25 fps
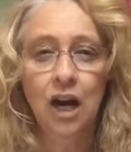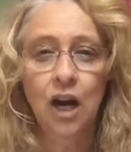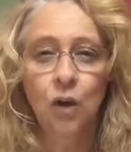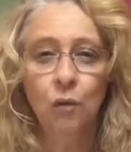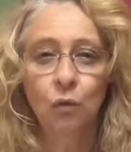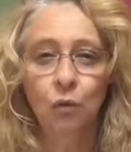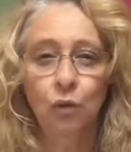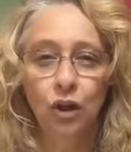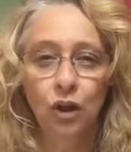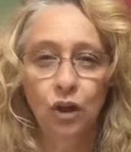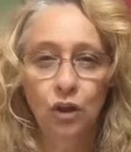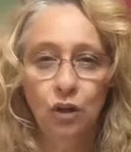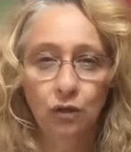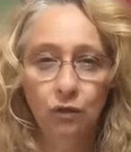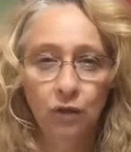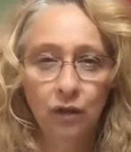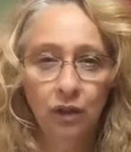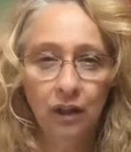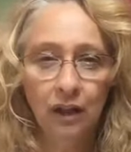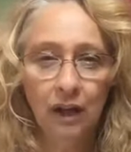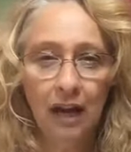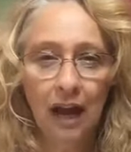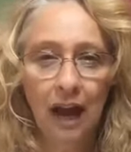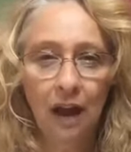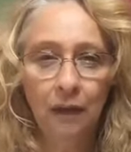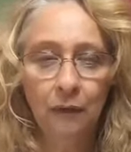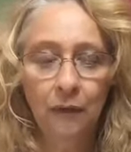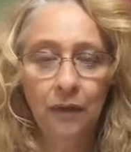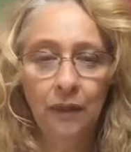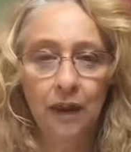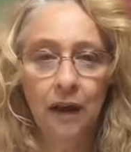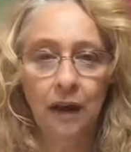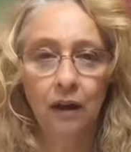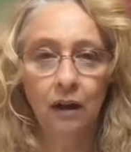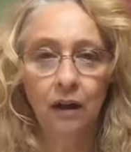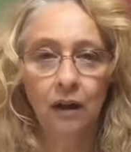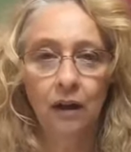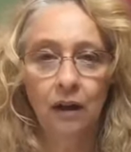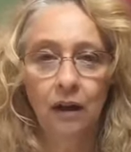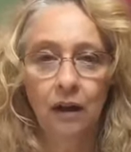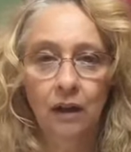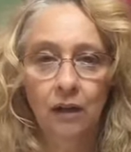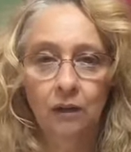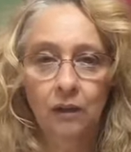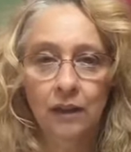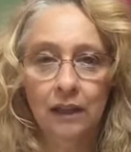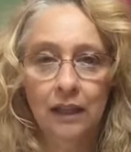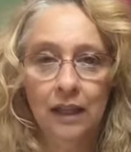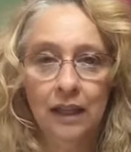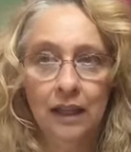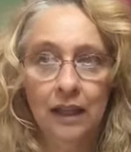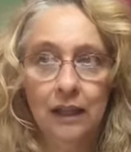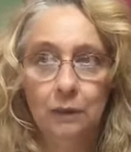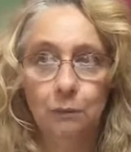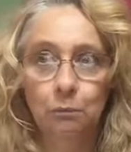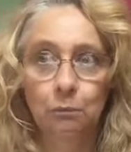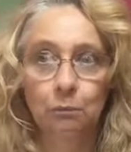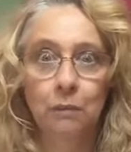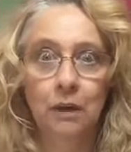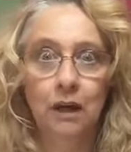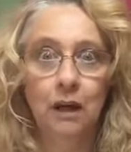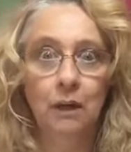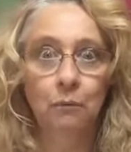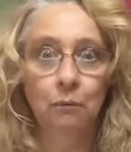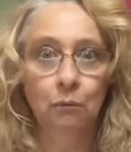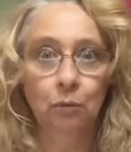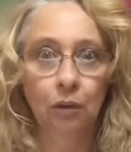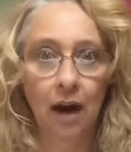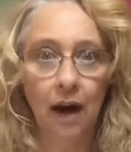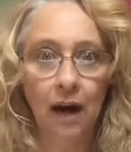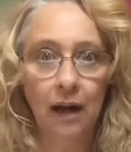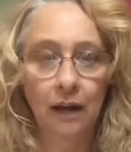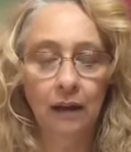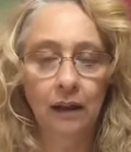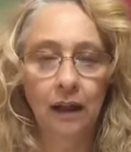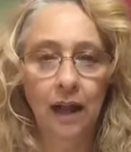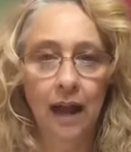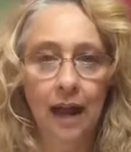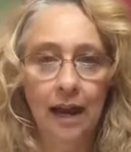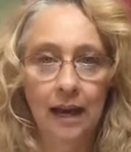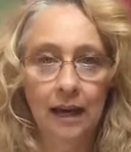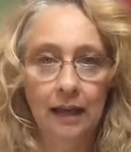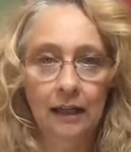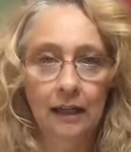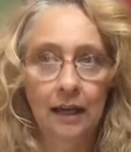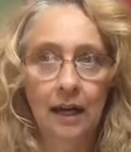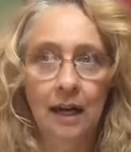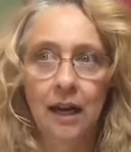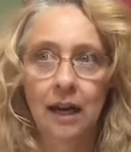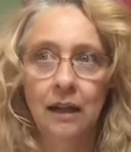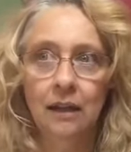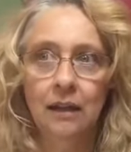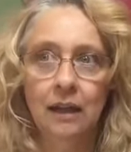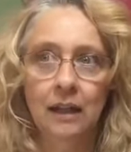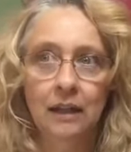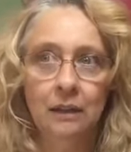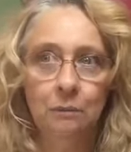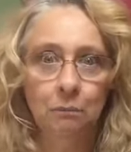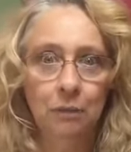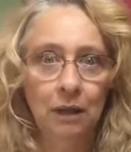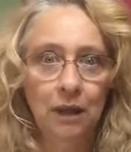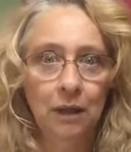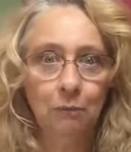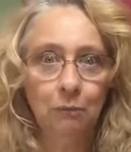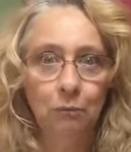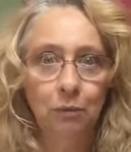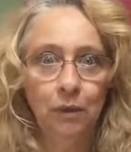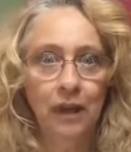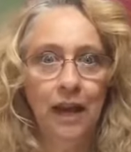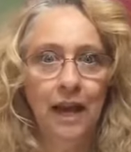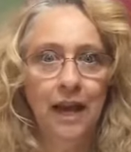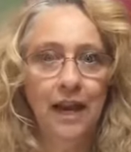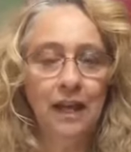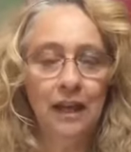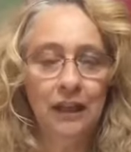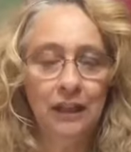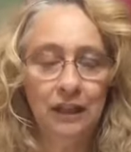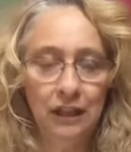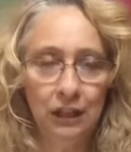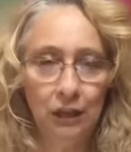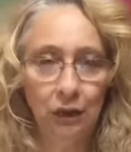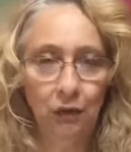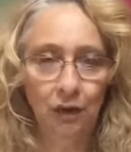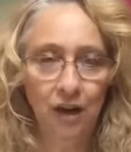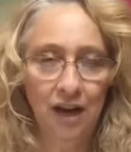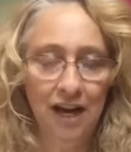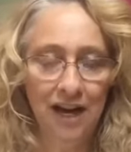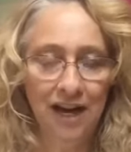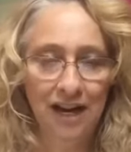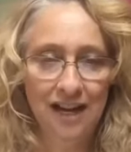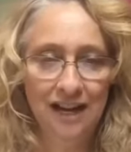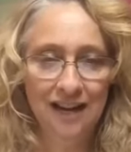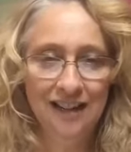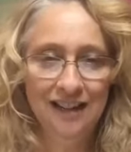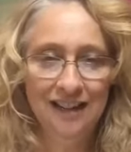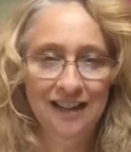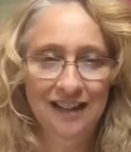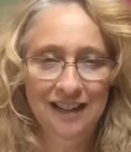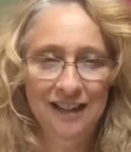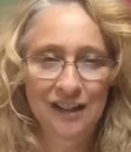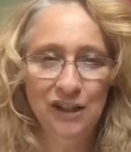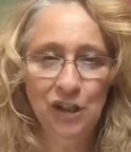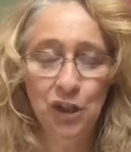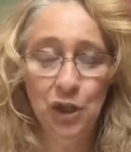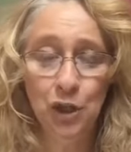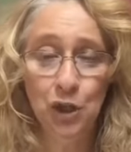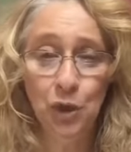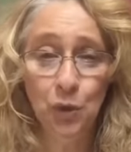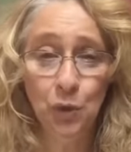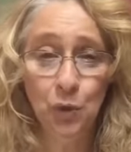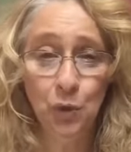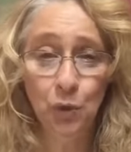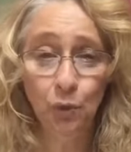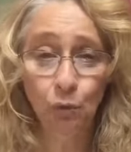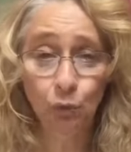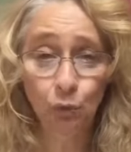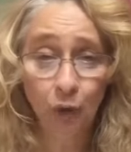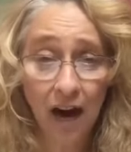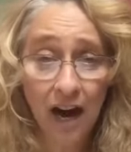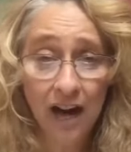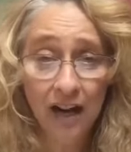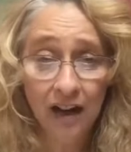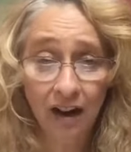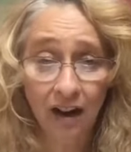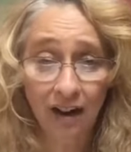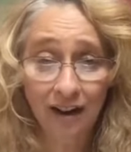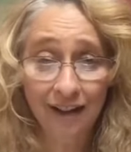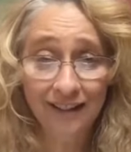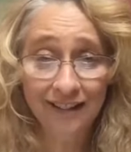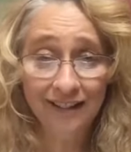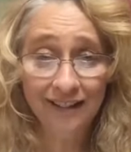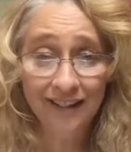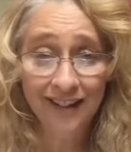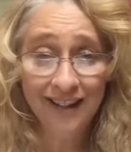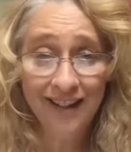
When you look out there, you see this big bright light, this big blank screen uh, to write on.